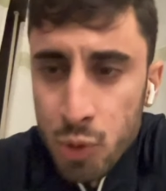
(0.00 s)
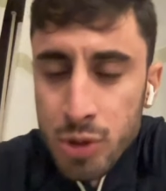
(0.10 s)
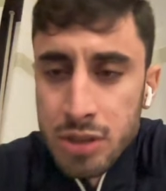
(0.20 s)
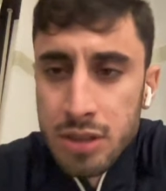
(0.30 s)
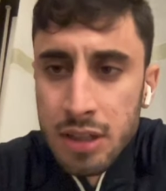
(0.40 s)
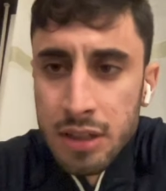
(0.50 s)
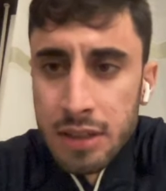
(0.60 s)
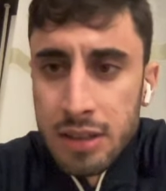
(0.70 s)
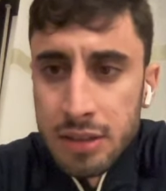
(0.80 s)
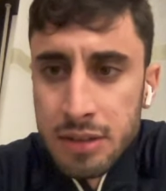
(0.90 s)
We still
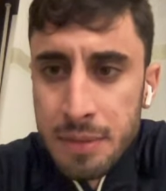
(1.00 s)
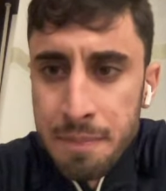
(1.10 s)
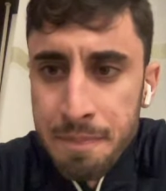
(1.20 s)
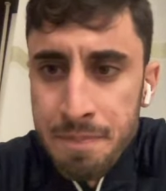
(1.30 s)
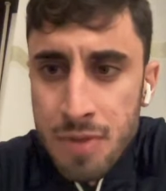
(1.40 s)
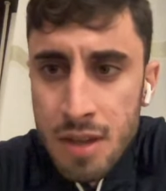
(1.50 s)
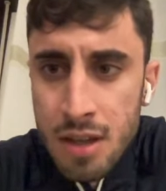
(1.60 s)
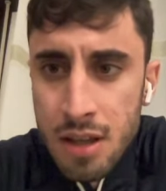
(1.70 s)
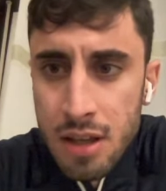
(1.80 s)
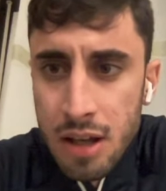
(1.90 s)
didn't
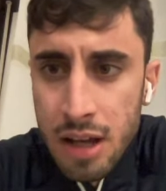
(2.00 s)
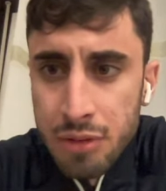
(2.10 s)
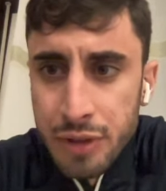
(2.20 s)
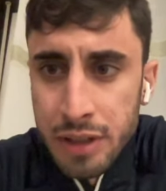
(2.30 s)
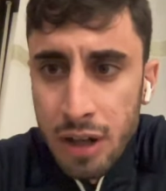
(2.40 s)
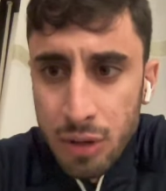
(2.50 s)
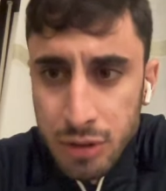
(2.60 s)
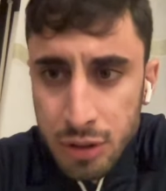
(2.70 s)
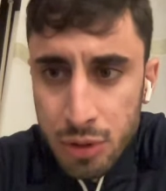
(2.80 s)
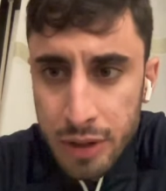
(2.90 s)
figure out
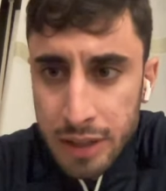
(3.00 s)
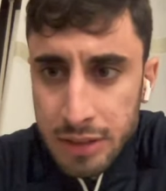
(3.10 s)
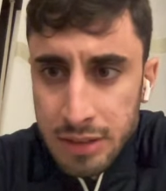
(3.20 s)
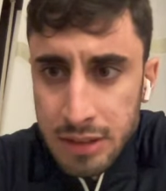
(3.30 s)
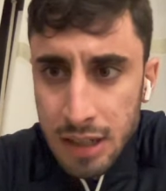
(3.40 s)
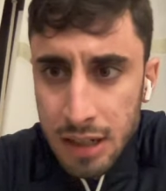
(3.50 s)
the correct